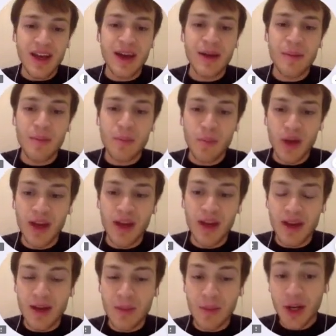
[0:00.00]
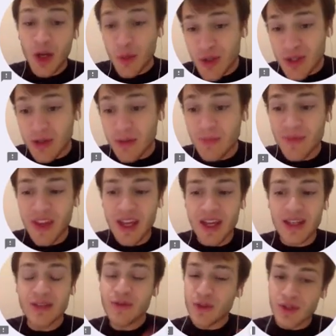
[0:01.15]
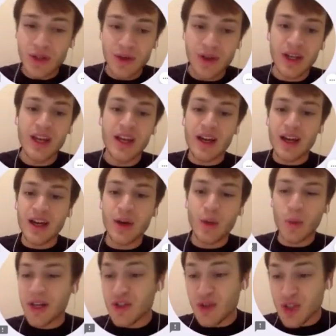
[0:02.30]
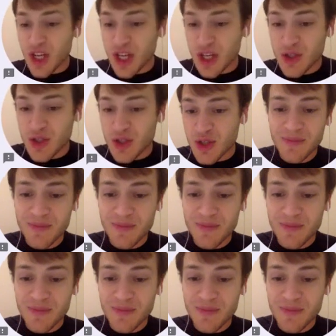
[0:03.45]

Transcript: But I hope you do. And if you do, what did you change?